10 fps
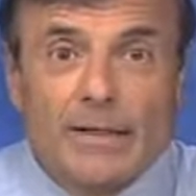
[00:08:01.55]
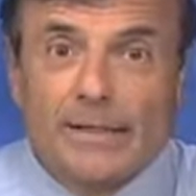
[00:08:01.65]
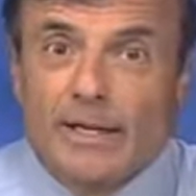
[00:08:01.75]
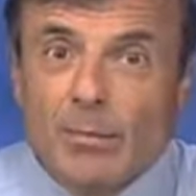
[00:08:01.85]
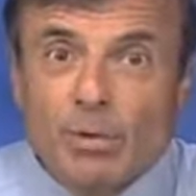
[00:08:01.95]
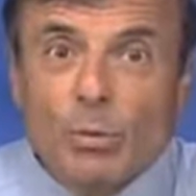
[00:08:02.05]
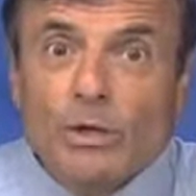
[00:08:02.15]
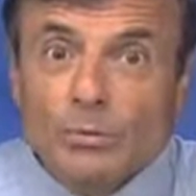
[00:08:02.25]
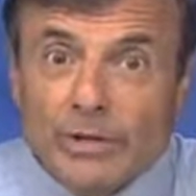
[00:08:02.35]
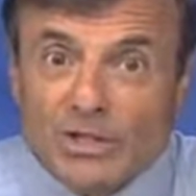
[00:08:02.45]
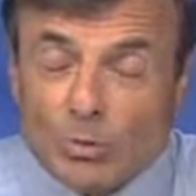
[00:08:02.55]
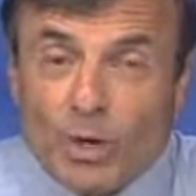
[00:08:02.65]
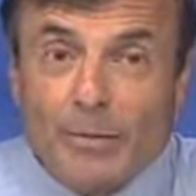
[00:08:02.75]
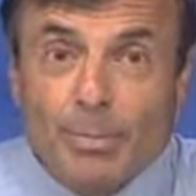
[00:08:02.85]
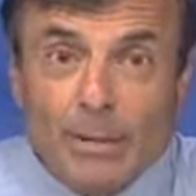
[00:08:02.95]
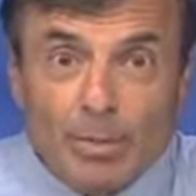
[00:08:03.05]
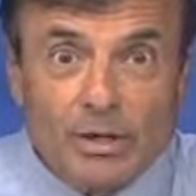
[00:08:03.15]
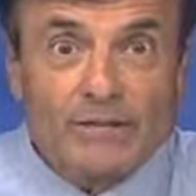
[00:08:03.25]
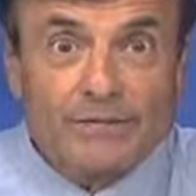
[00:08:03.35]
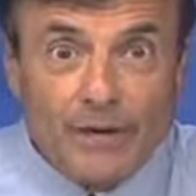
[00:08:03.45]
The number one reason why people
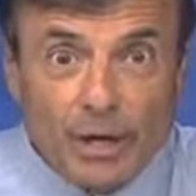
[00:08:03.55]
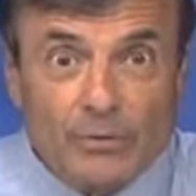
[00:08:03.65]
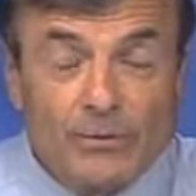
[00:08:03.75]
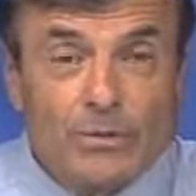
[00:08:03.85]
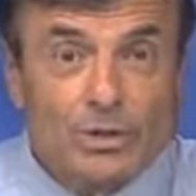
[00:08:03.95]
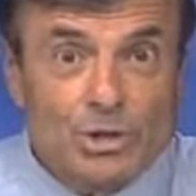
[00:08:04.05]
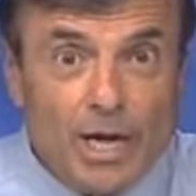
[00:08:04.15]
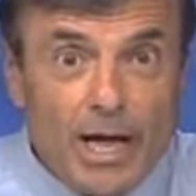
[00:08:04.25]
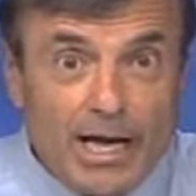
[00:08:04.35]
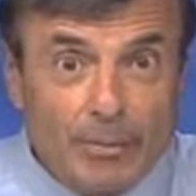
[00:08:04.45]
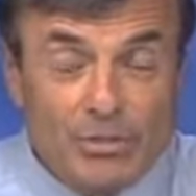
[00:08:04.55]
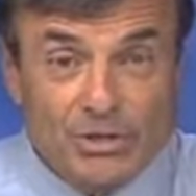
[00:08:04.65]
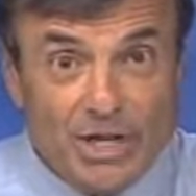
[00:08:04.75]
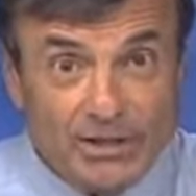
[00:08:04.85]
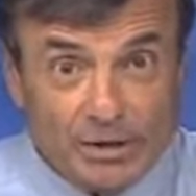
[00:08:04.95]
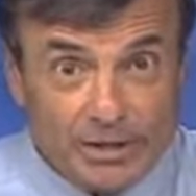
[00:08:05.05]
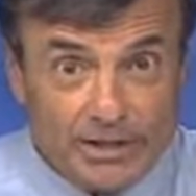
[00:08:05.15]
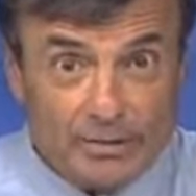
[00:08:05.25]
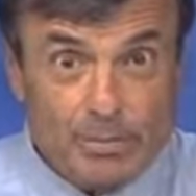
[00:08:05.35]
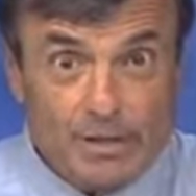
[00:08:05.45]
get fired from a job is not their
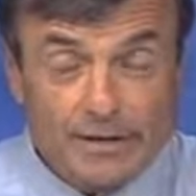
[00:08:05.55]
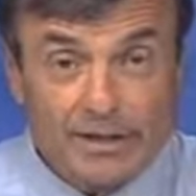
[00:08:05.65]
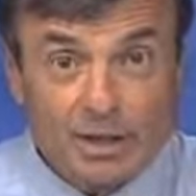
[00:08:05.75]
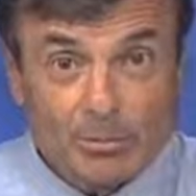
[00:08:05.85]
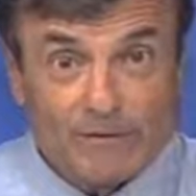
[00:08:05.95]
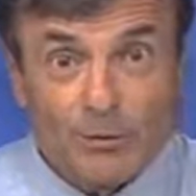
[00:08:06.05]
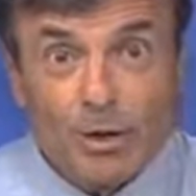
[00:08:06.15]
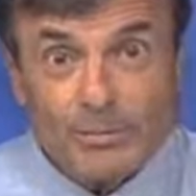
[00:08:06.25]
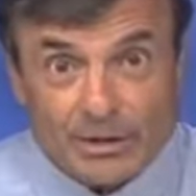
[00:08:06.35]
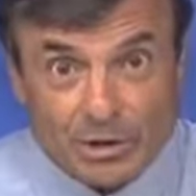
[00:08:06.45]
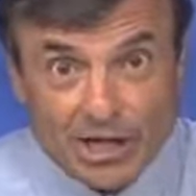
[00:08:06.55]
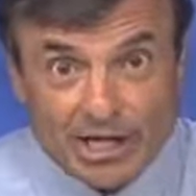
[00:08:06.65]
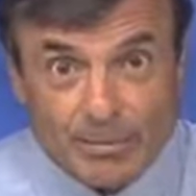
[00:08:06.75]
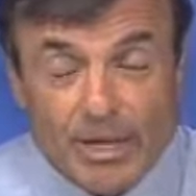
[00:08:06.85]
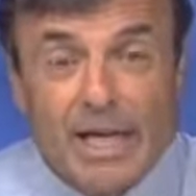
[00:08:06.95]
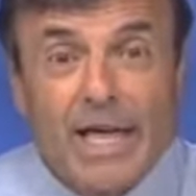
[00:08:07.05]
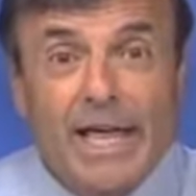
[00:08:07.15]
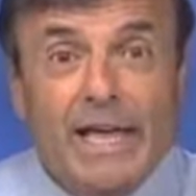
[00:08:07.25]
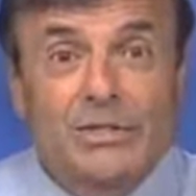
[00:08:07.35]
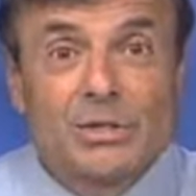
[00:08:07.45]
inability to perform the job,
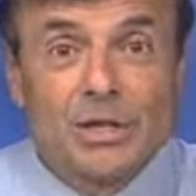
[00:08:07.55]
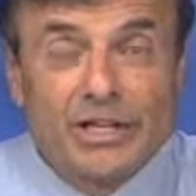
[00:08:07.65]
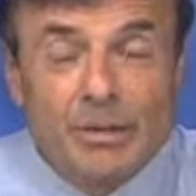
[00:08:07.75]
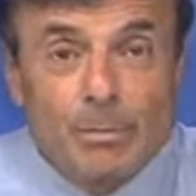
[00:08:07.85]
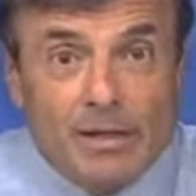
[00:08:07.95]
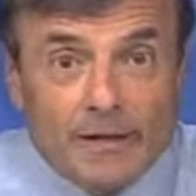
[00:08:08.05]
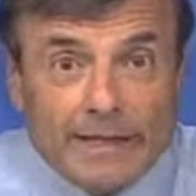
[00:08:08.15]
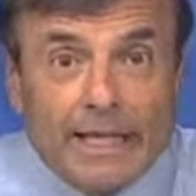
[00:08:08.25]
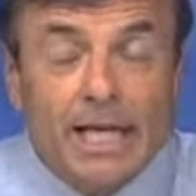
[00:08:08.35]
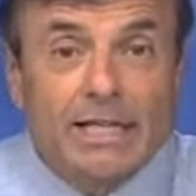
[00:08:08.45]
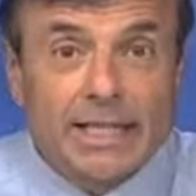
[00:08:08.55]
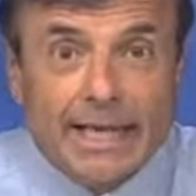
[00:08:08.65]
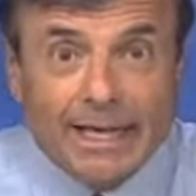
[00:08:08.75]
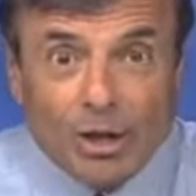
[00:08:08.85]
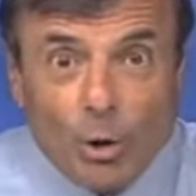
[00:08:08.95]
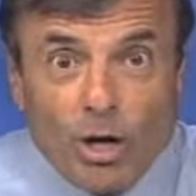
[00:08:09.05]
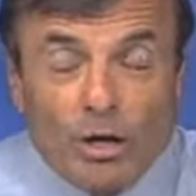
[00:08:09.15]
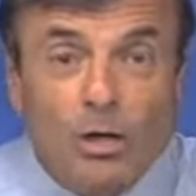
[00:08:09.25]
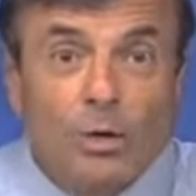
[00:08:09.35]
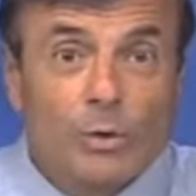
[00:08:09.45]
it's their inability to get
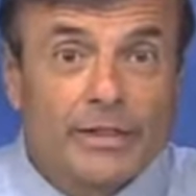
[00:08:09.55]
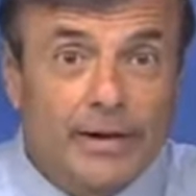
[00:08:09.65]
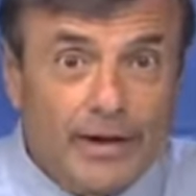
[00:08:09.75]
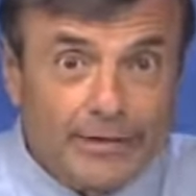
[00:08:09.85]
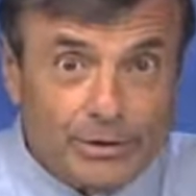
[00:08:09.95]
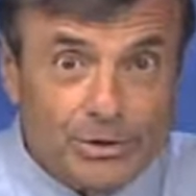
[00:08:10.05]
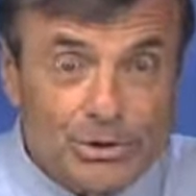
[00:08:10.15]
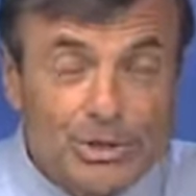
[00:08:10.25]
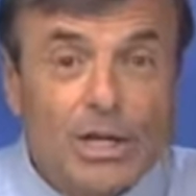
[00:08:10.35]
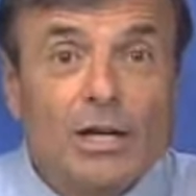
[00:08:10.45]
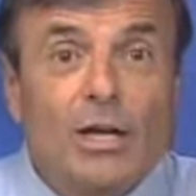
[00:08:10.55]
along with others.